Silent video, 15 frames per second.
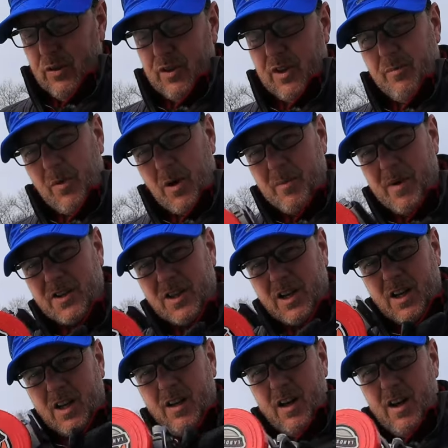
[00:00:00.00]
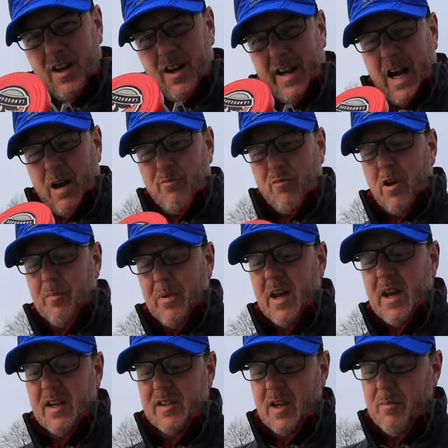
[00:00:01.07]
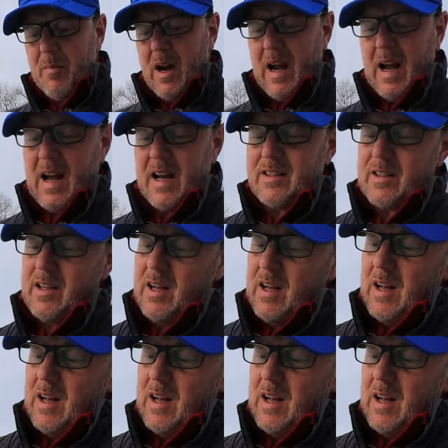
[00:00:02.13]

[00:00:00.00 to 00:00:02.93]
So as if by magic, uh, a camera appears in my hand.